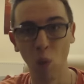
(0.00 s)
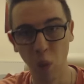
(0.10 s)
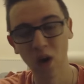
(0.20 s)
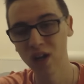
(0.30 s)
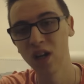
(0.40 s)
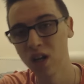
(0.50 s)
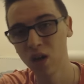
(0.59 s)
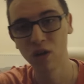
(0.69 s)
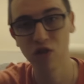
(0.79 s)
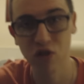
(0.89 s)
1
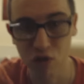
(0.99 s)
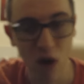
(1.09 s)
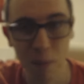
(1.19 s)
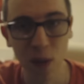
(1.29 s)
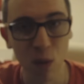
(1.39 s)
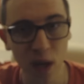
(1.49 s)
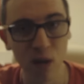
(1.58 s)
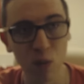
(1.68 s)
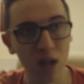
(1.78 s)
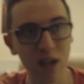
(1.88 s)
0 scrappy
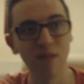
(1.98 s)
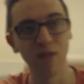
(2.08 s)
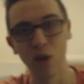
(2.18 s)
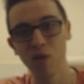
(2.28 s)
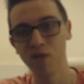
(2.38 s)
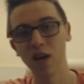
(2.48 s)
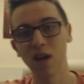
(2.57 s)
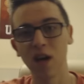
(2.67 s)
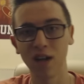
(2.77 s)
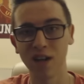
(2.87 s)
win we will give Louis
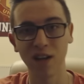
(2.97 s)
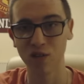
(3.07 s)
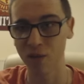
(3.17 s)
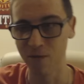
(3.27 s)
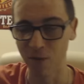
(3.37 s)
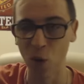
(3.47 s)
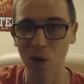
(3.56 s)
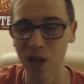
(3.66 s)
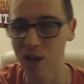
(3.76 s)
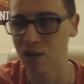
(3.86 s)
Van Gaal an extra
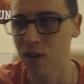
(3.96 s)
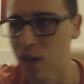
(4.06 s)
four years